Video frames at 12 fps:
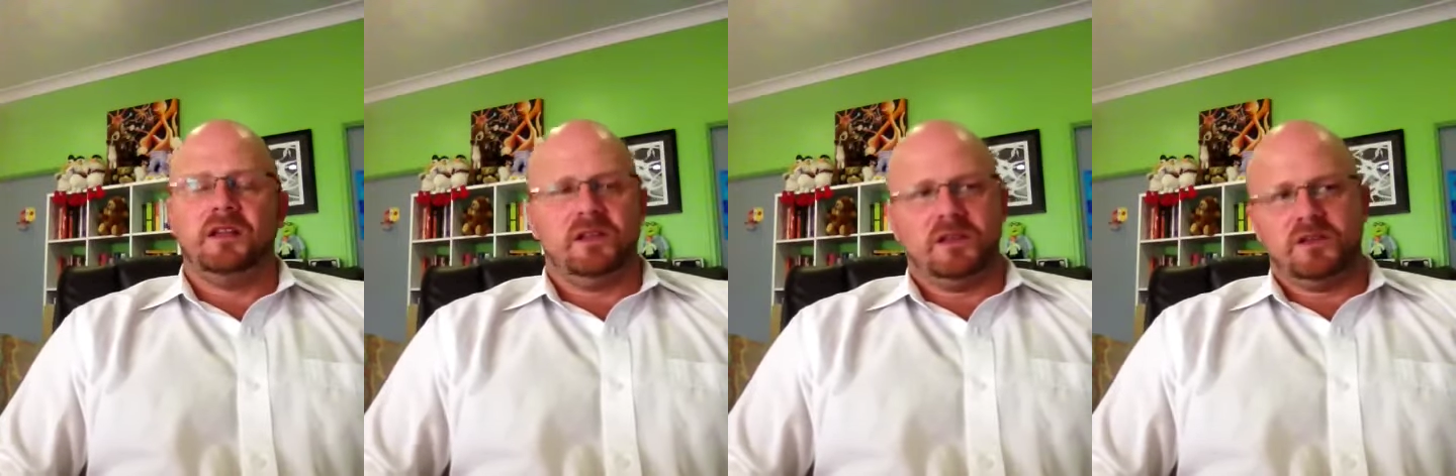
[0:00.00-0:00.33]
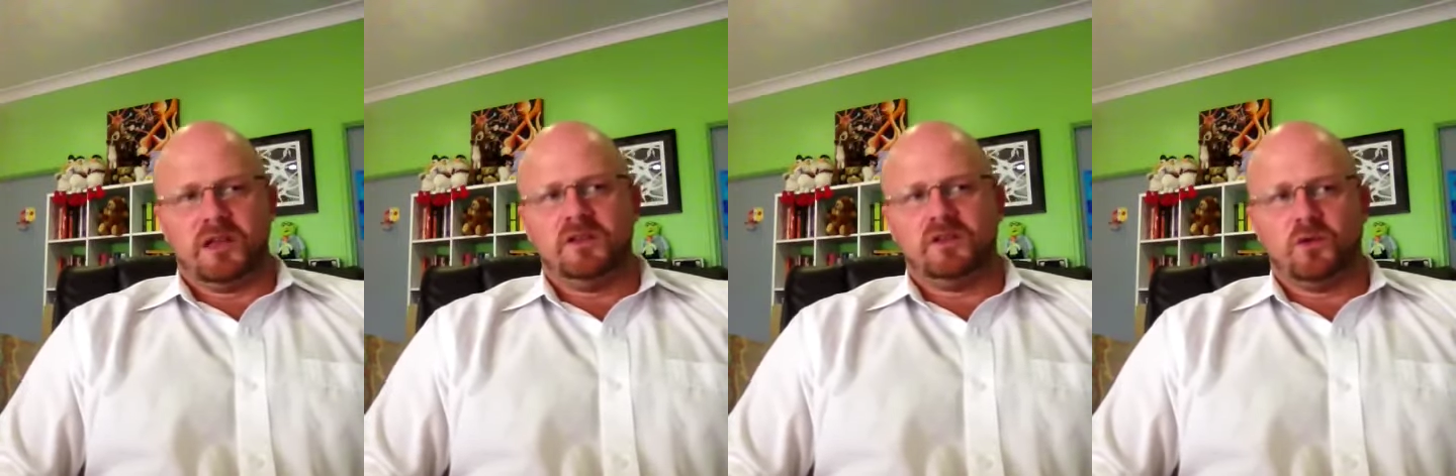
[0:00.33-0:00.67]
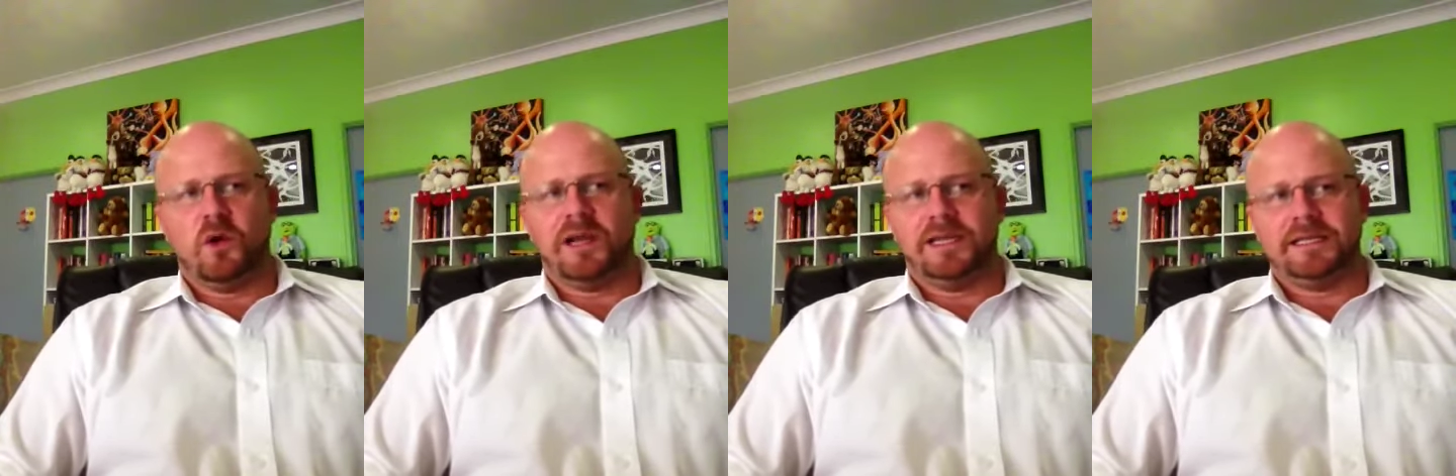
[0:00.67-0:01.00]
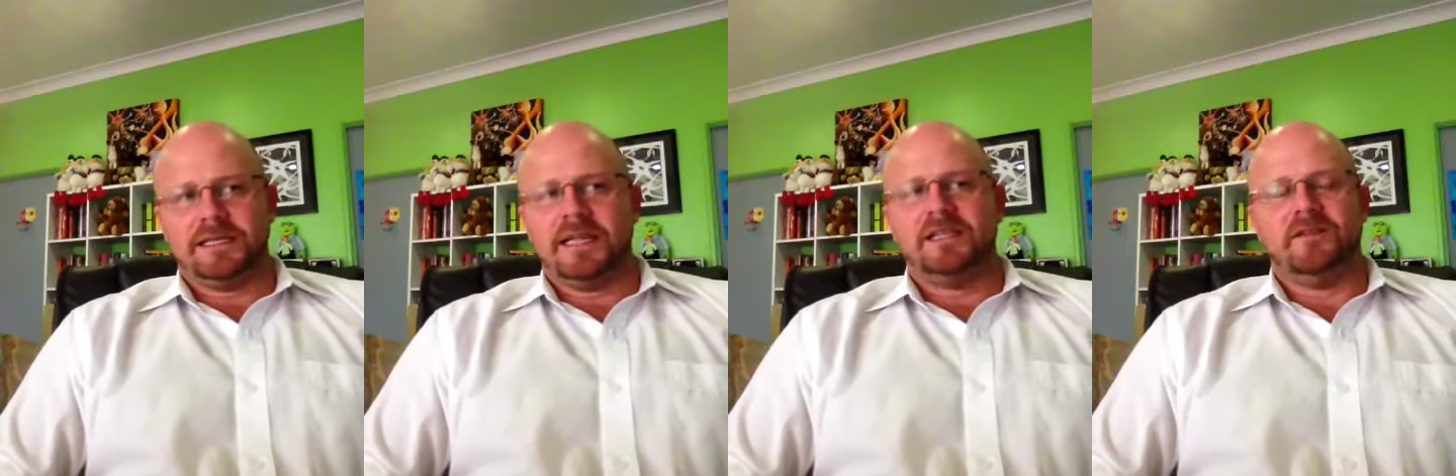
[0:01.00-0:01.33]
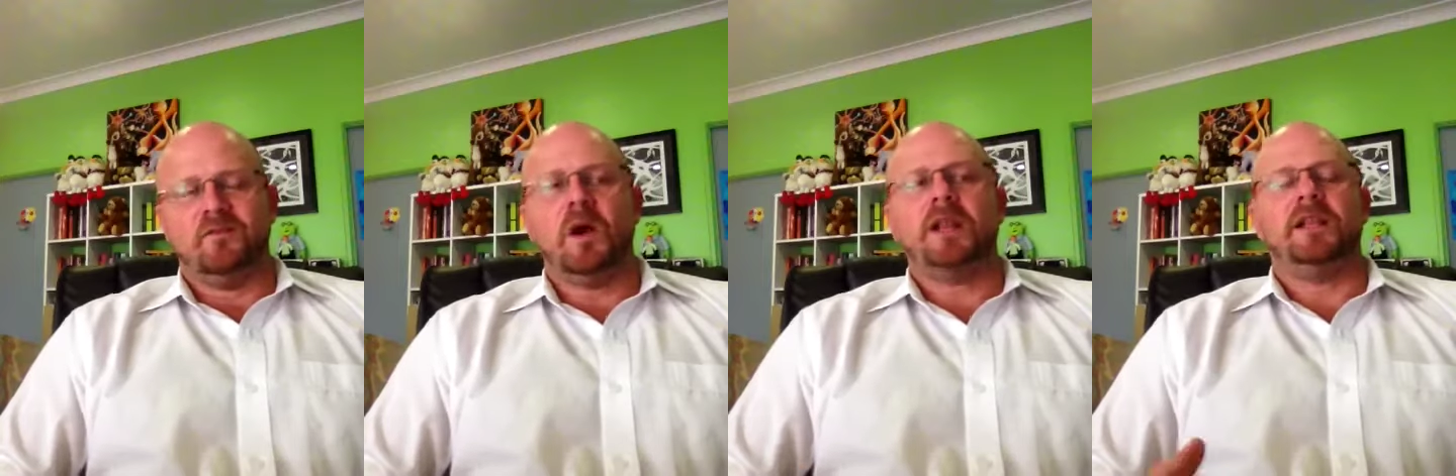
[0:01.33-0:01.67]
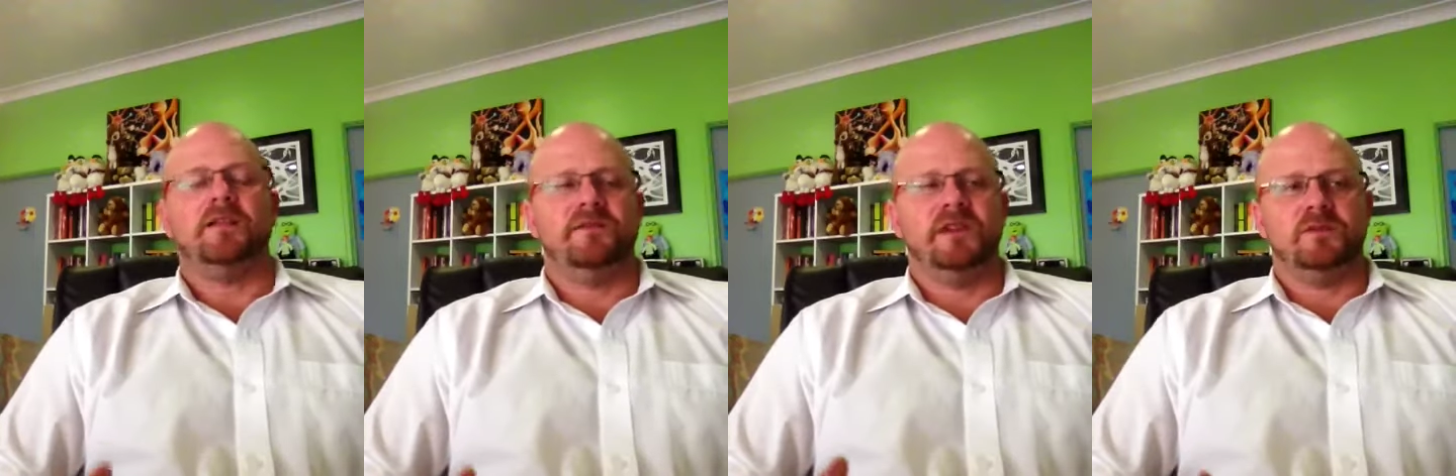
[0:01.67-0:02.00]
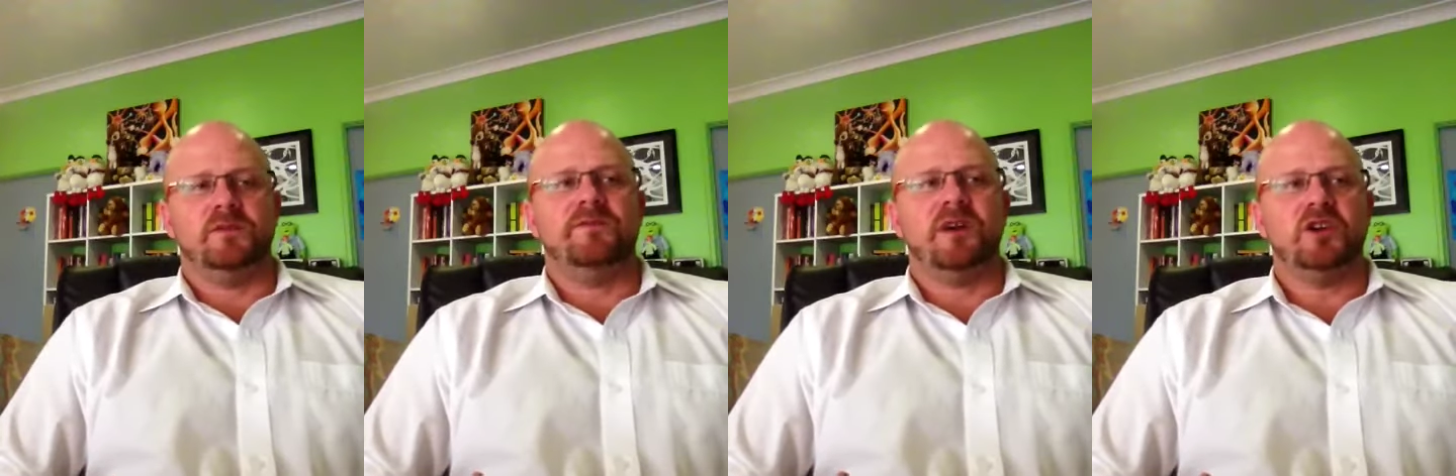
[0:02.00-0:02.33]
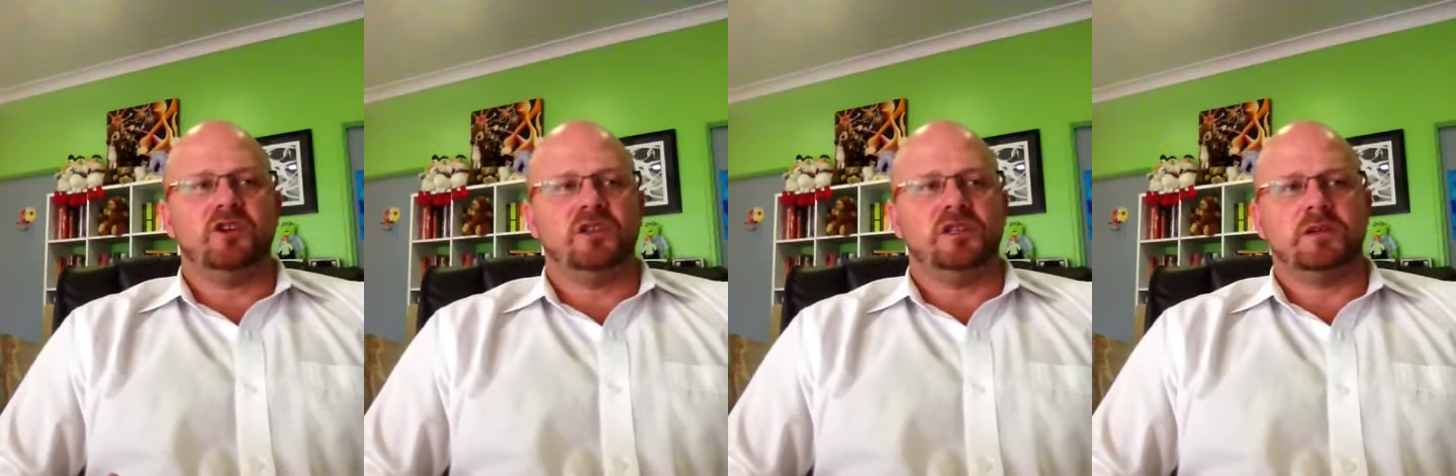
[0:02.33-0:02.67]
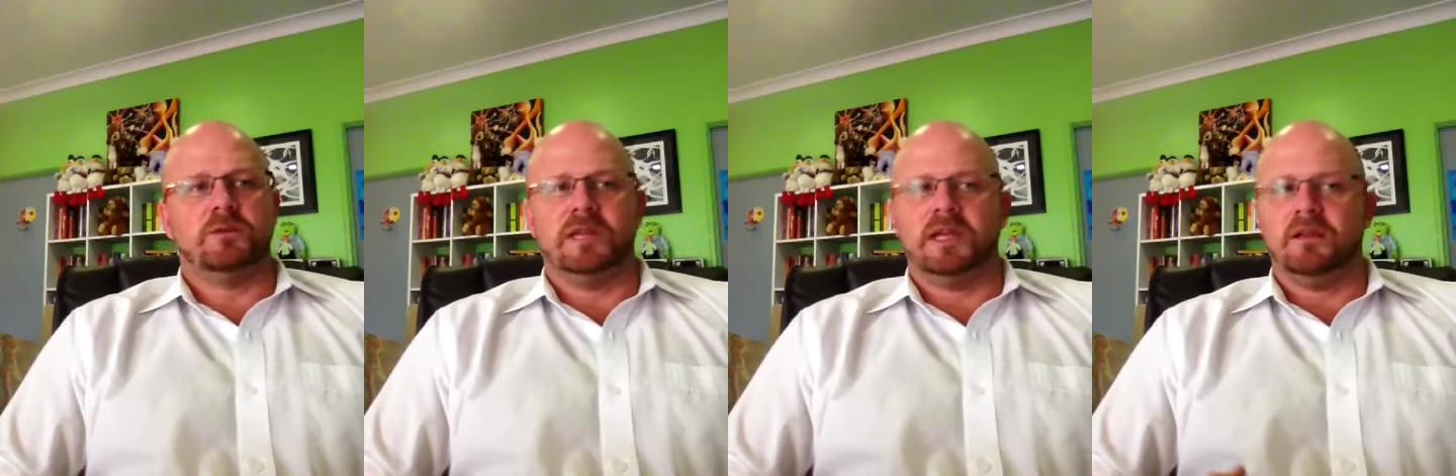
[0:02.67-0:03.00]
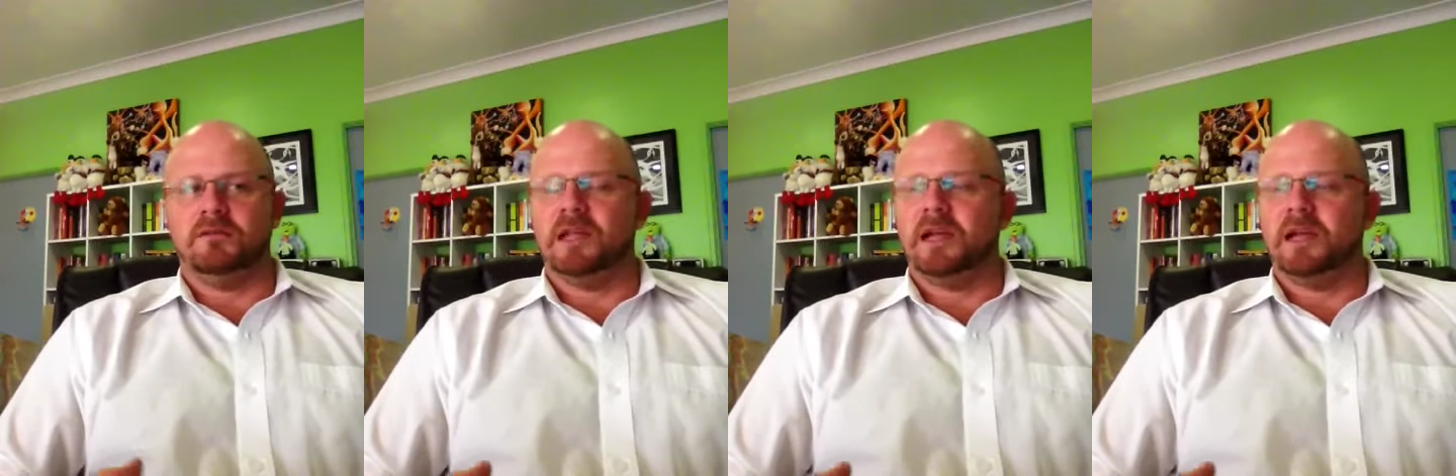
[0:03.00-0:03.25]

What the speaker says: is quite extensive. One, it interferes with function, so we get